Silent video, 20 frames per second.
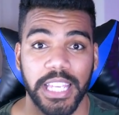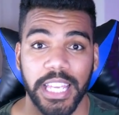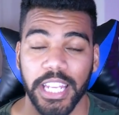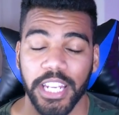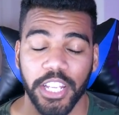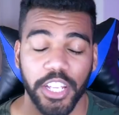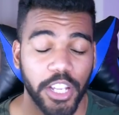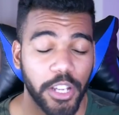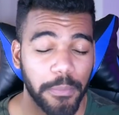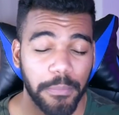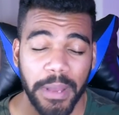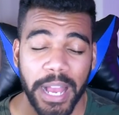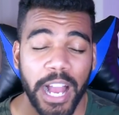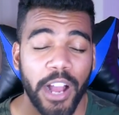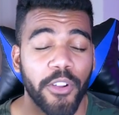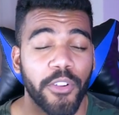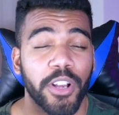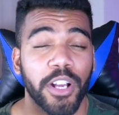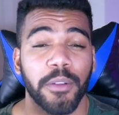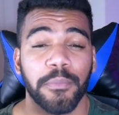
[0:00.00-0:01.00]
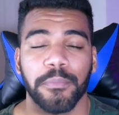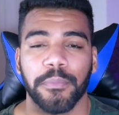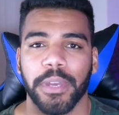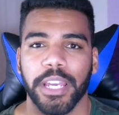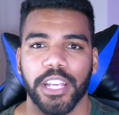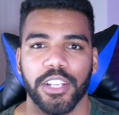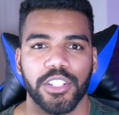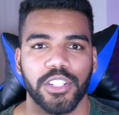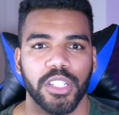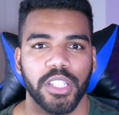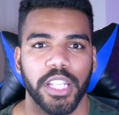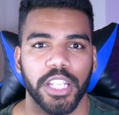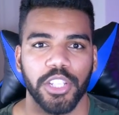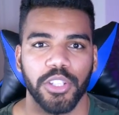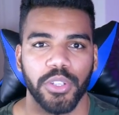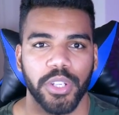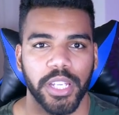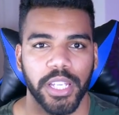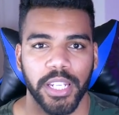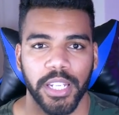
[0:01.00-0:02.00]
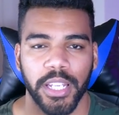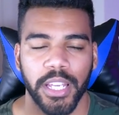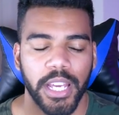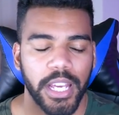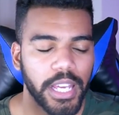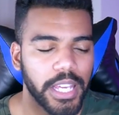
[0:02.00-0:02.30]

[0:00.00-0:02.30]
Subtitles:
getting your power up, making sure that you can